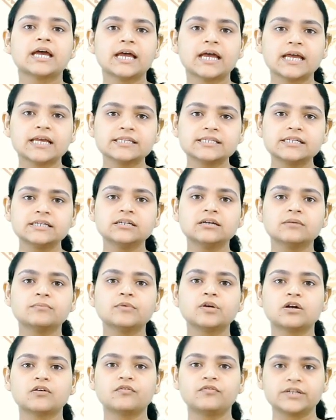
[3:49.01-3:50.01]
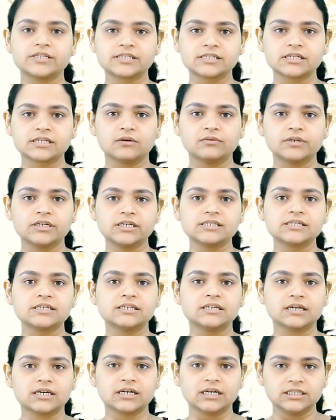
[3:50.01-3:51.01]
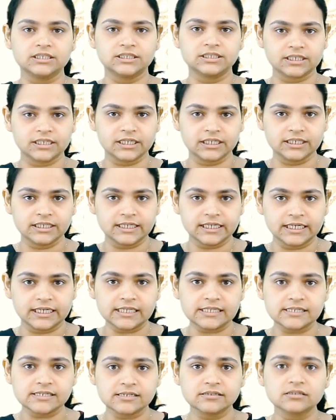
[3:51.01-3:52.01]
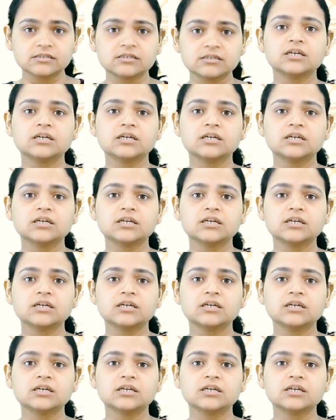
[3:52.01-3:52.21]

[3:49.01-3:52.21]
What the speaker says: As the number of discoveries in a culture increased,